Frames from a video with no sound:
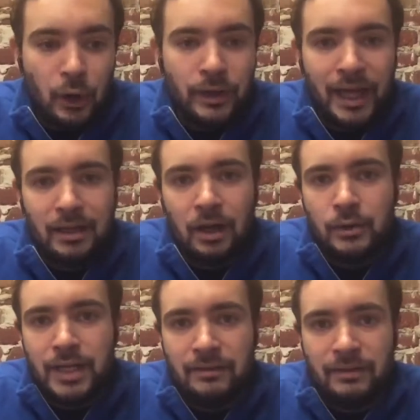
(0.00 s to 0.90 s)
to know that,
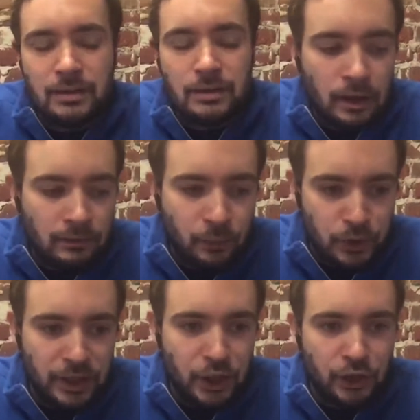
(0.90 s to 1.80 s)
oh, David,
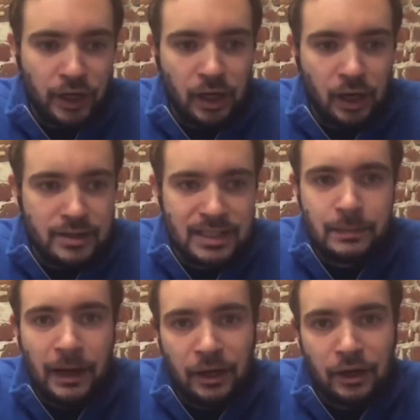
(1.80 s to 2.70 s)
unfortunately, your credit card's
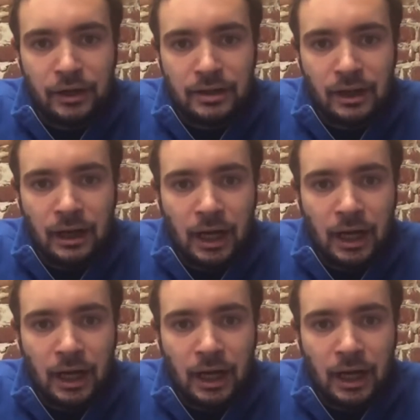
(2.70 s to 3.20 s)
expired.